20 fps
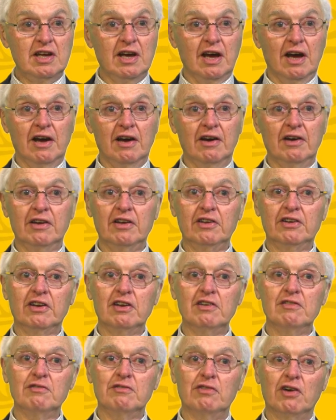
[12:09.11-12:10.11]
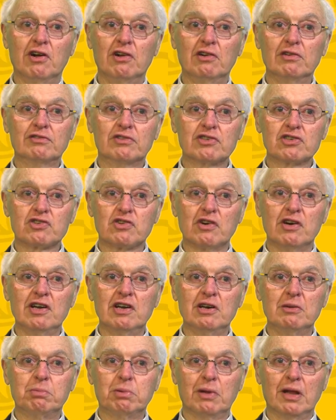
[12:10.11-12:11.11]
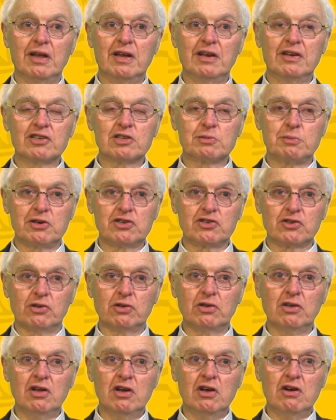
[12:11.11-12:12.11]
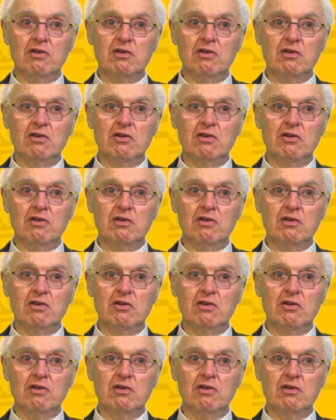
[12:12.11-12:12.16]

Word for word: It involved Australia playing a special